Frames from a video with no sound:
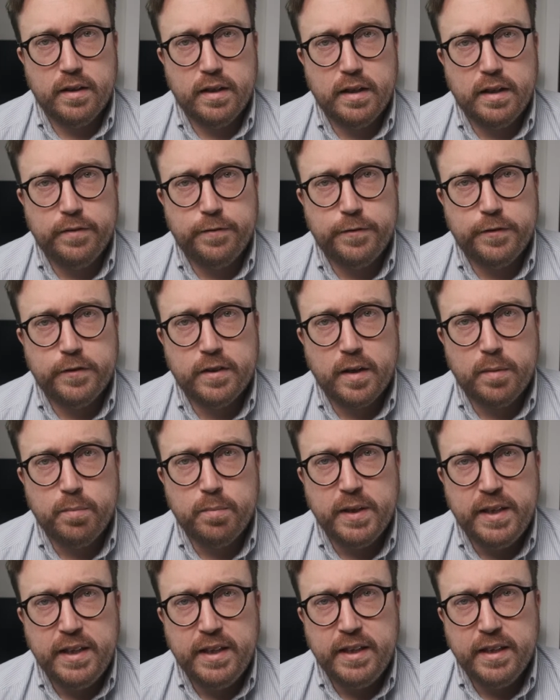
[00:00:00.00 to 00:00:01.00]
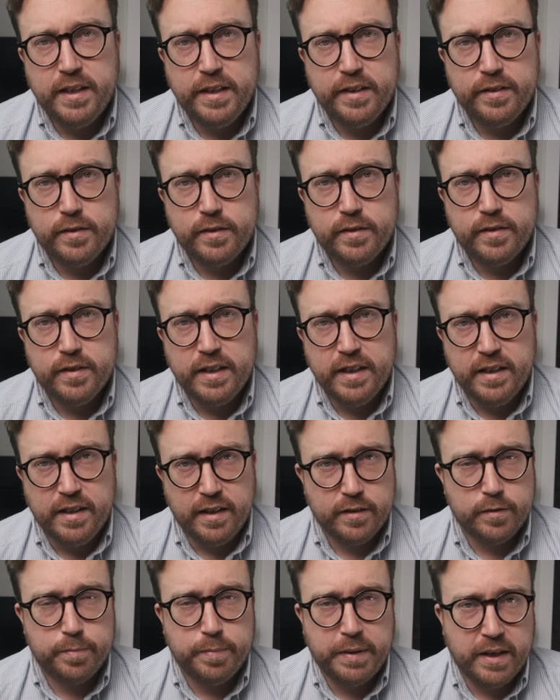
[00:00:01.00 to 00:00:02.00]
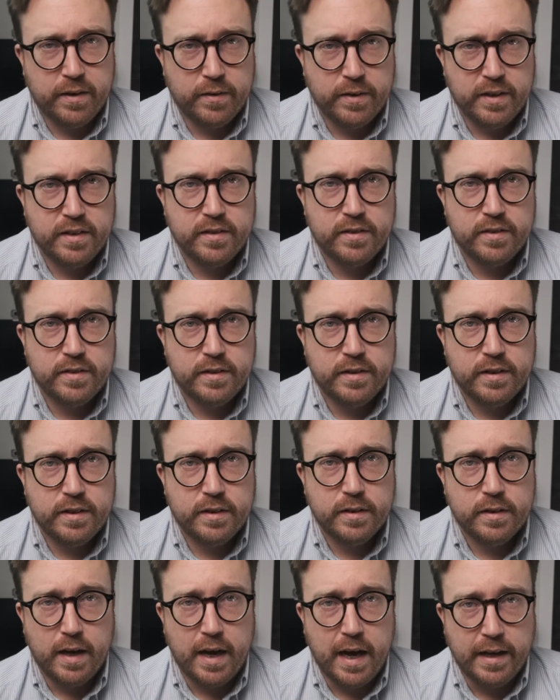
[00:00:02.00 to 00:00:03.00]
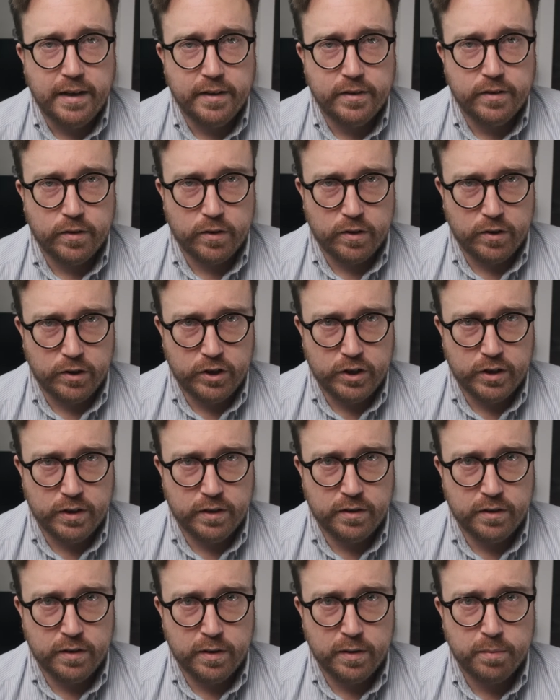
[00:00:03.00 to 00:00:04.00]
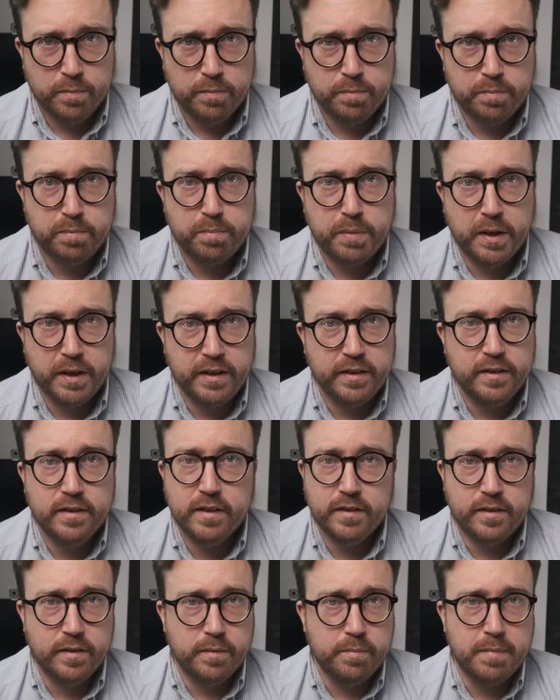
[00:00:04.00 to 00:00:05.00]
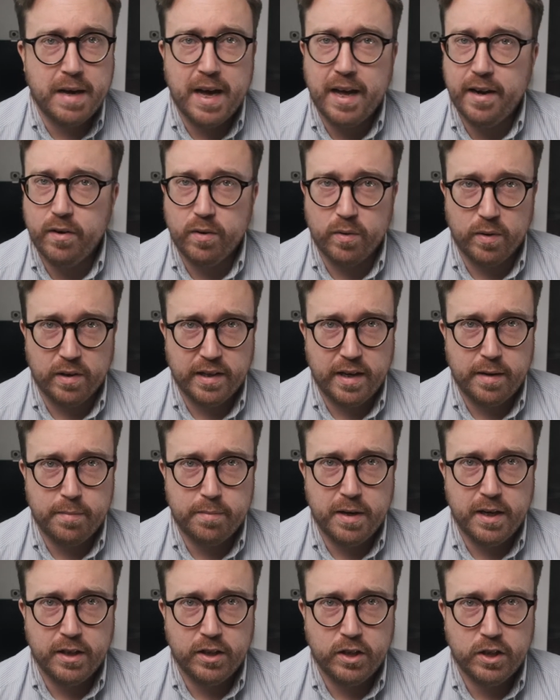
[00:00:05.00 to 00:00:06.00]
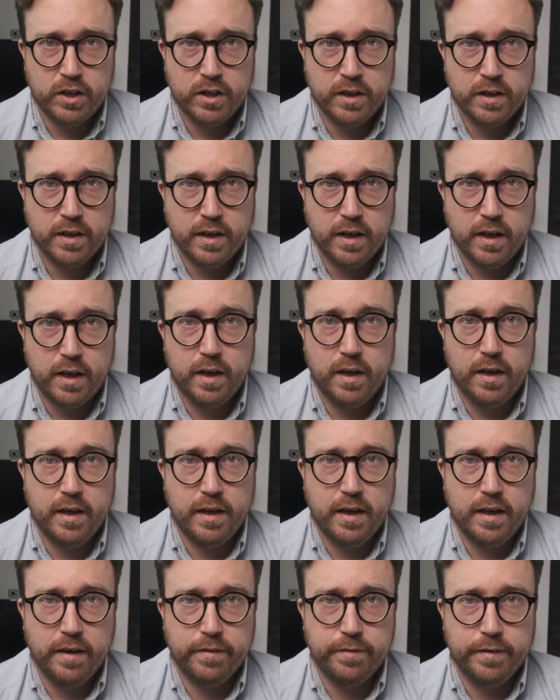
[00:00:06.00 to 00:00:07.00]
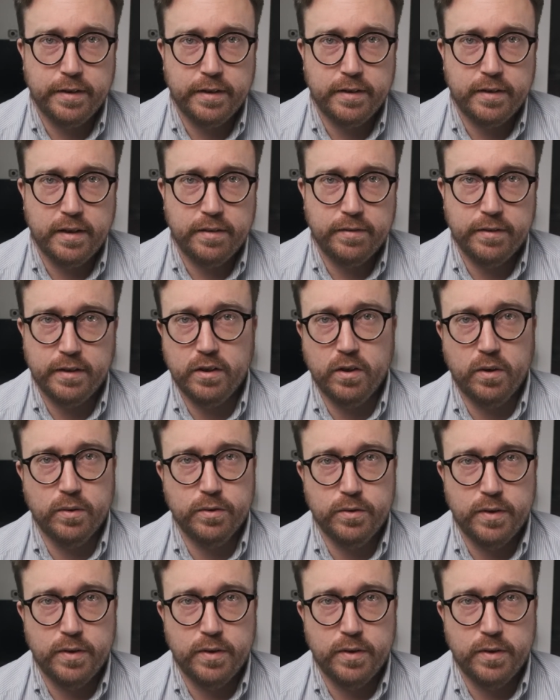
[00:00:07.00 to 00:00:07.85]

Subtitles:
If somebody is inexperienced and it's urgent, but it doesn't matter all that much if it goes